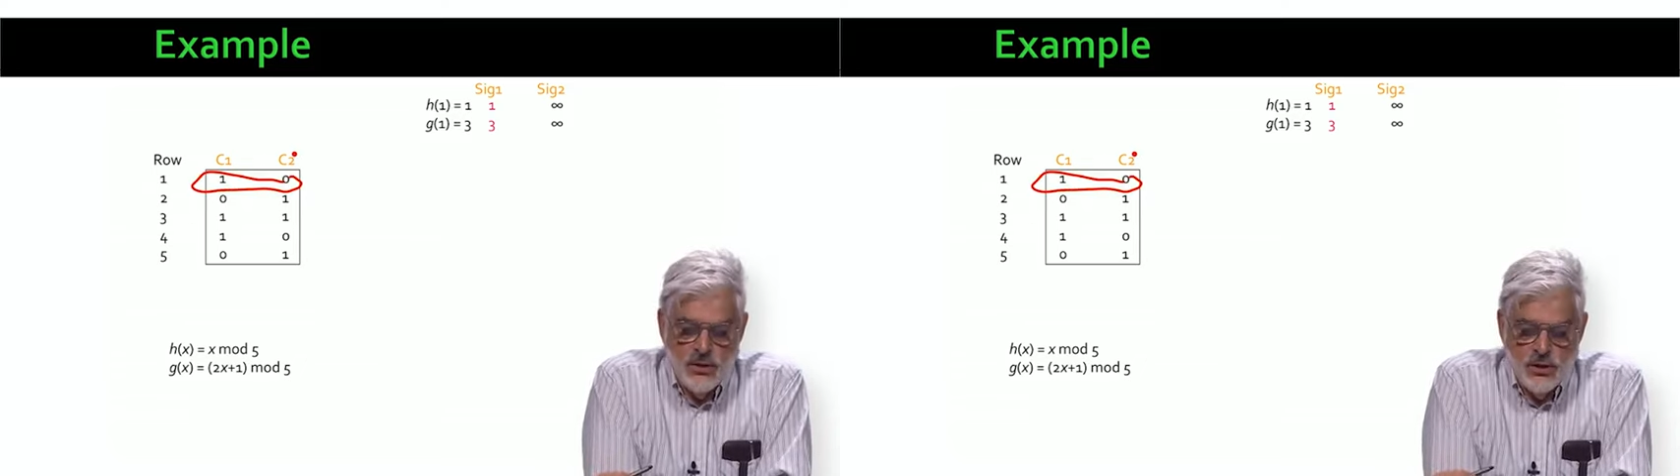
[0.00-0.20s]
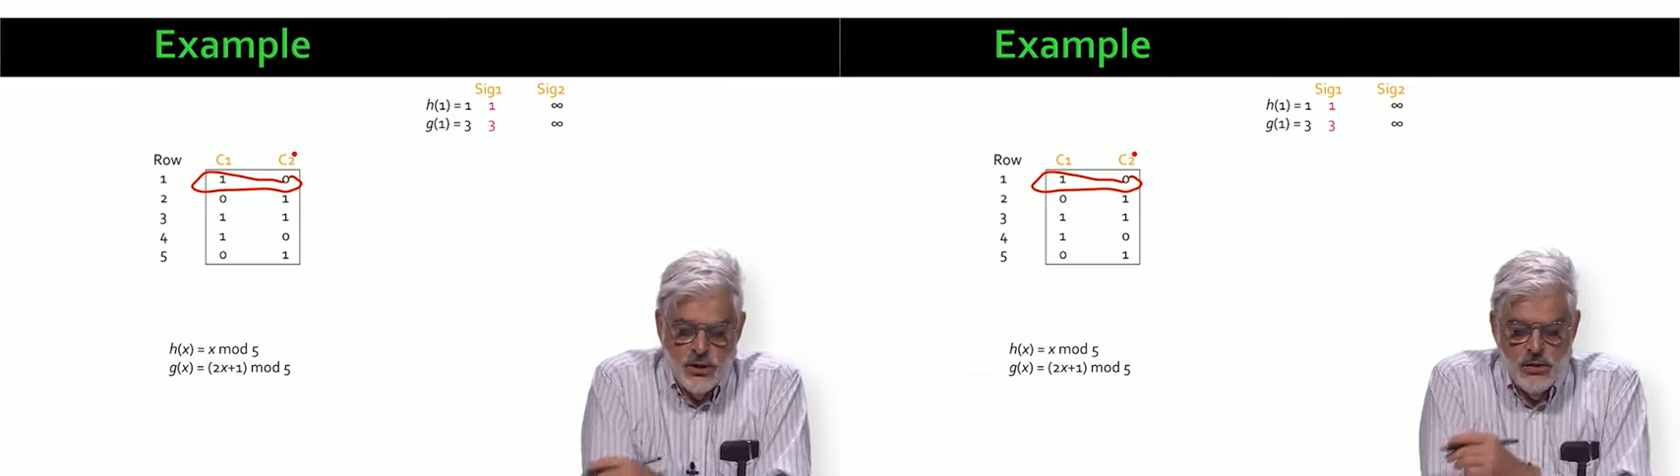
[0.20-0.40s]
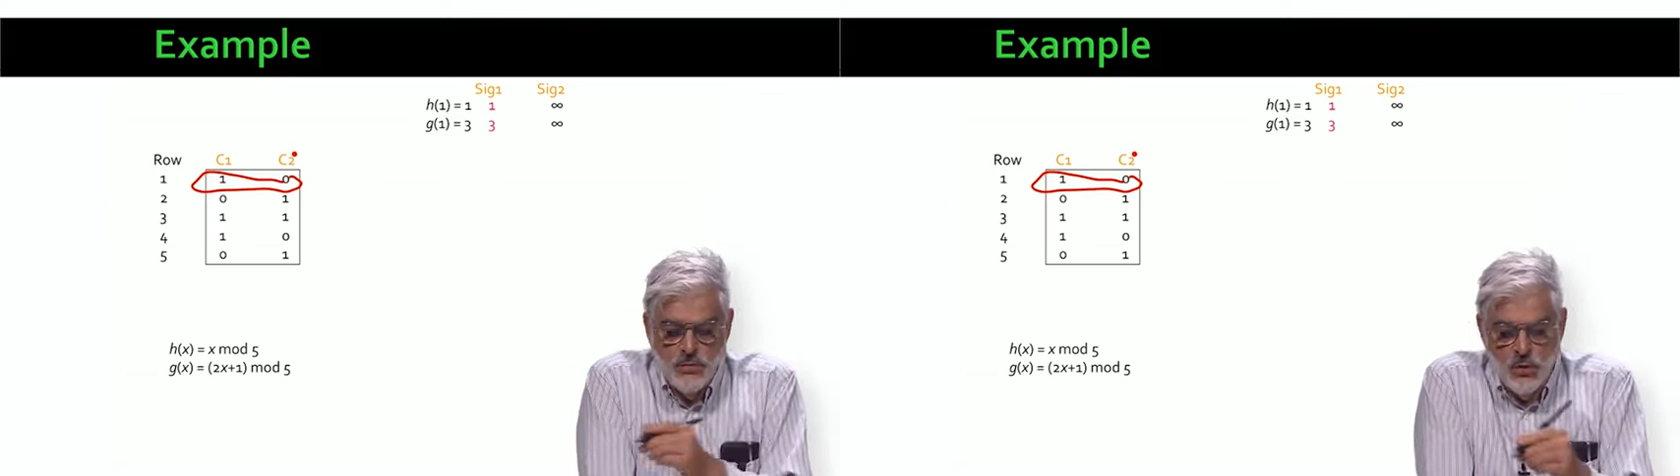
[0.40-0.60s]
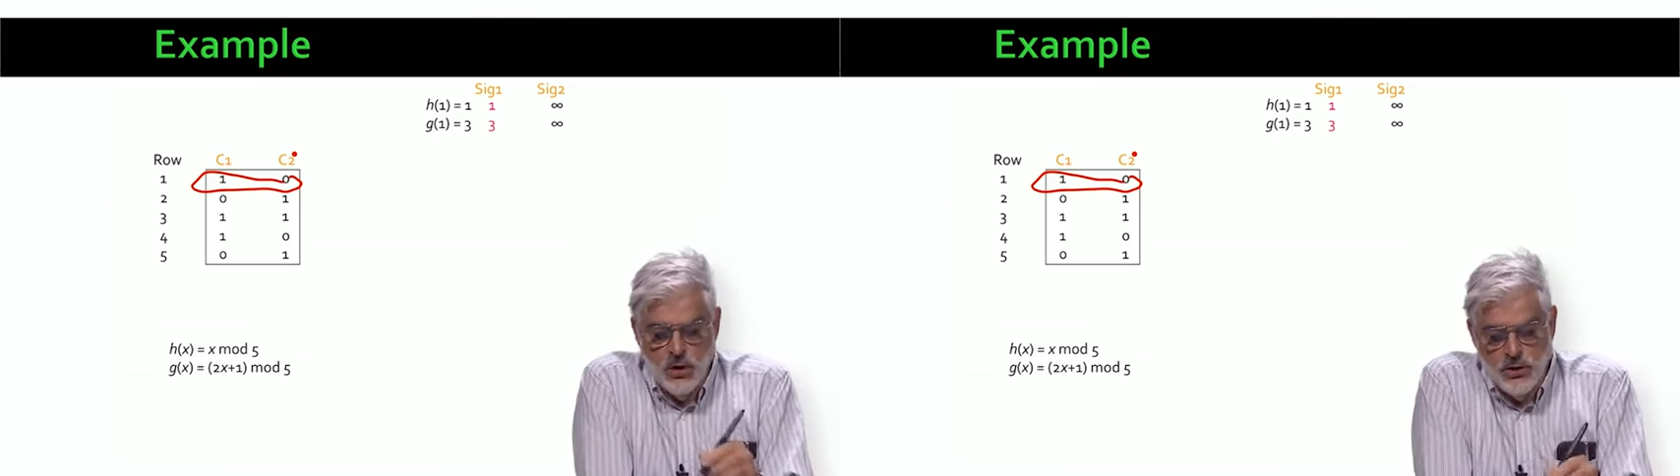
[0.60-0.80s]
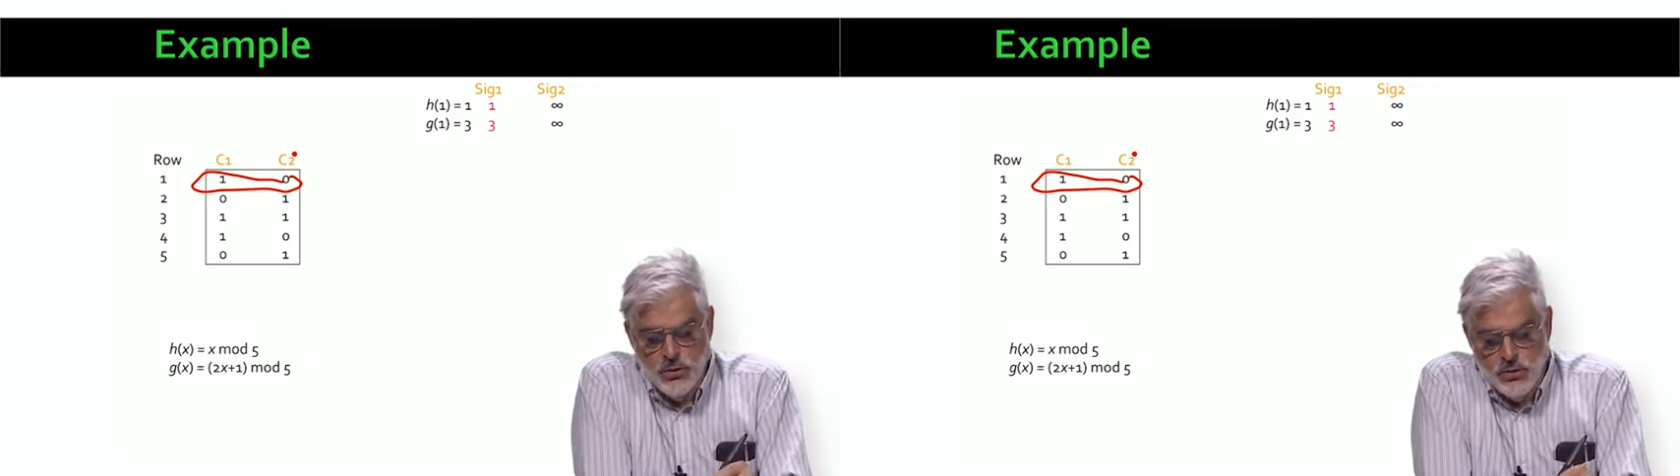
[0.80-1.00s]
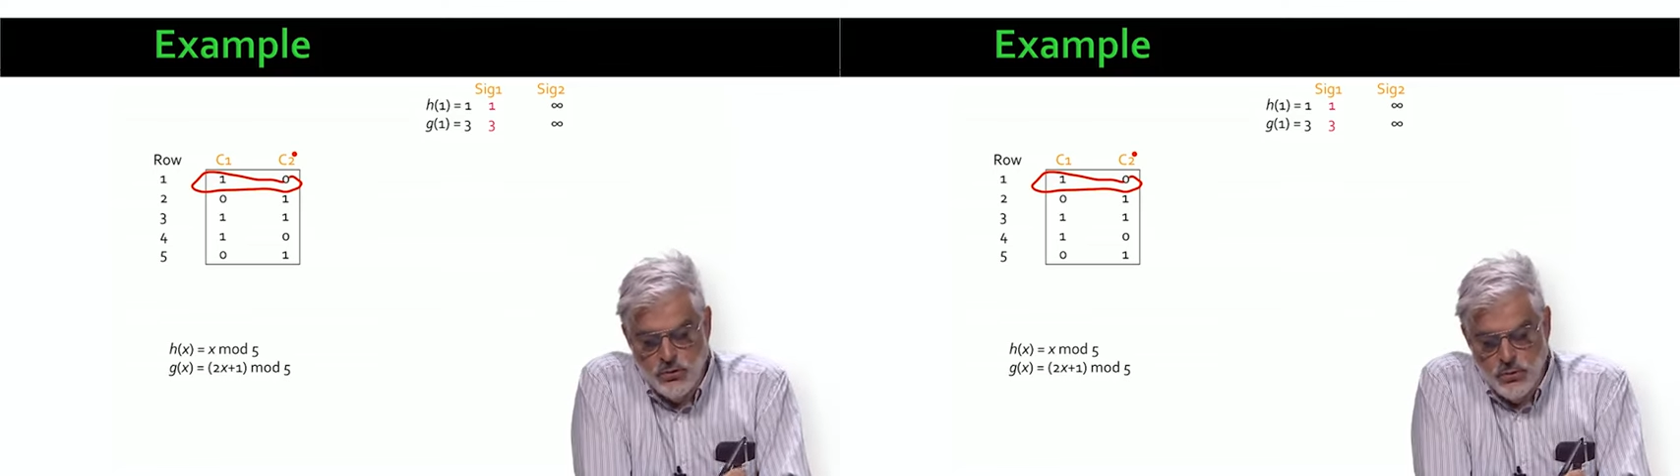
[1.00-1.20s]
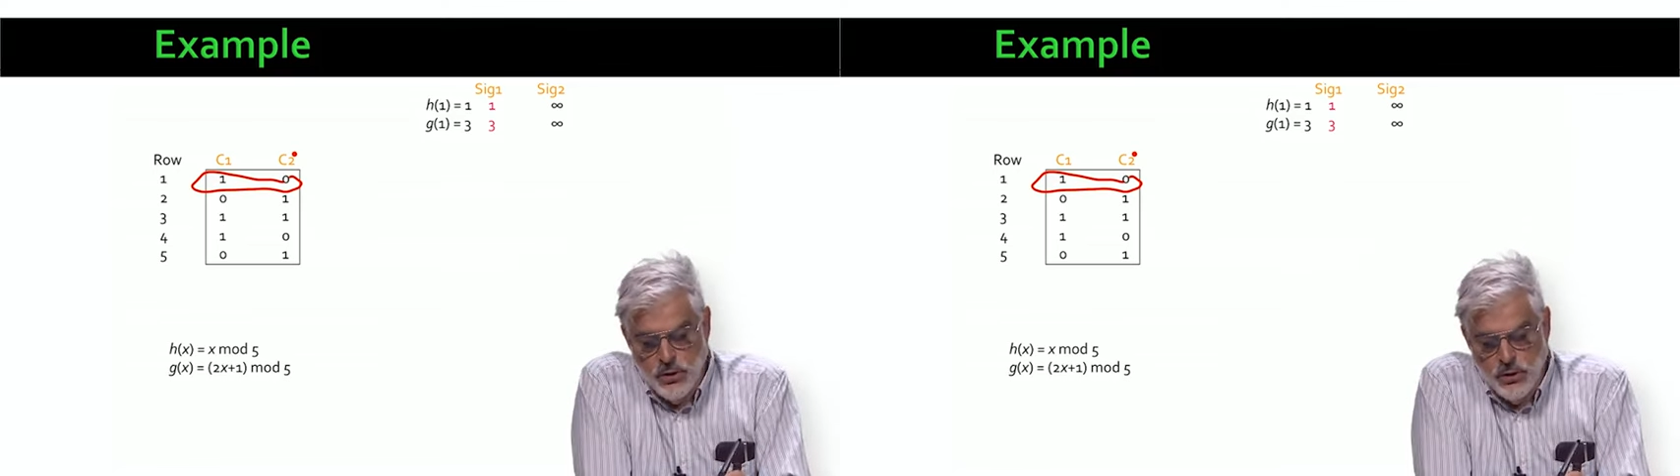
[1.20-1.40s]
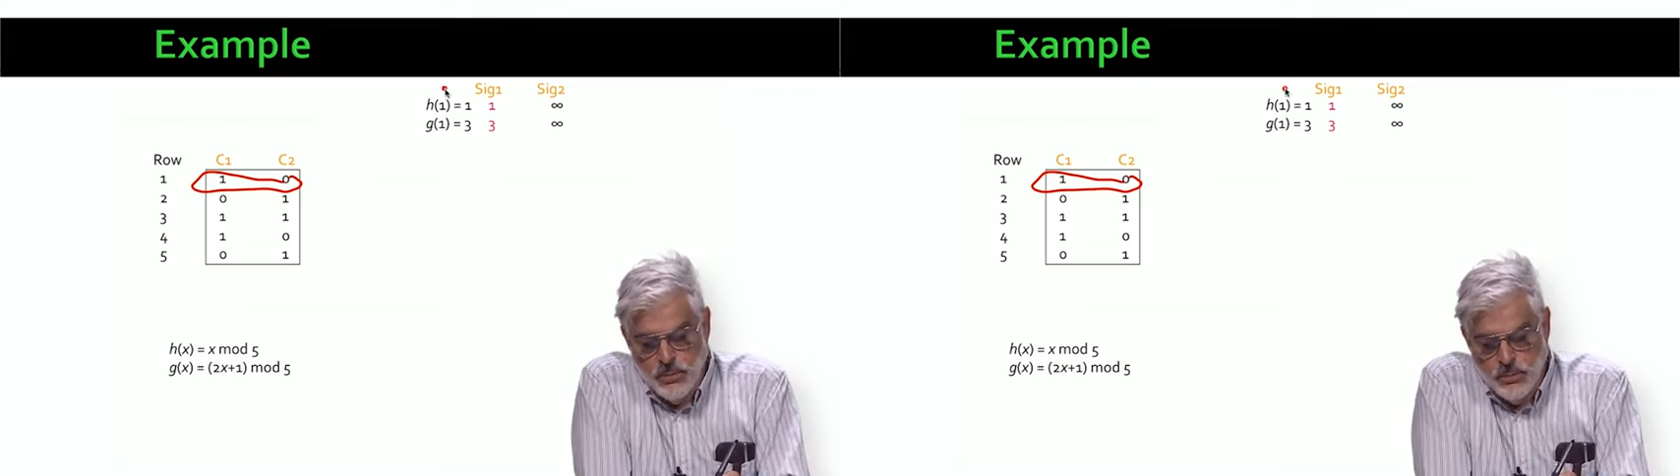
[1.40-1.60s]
g of 1 is 3.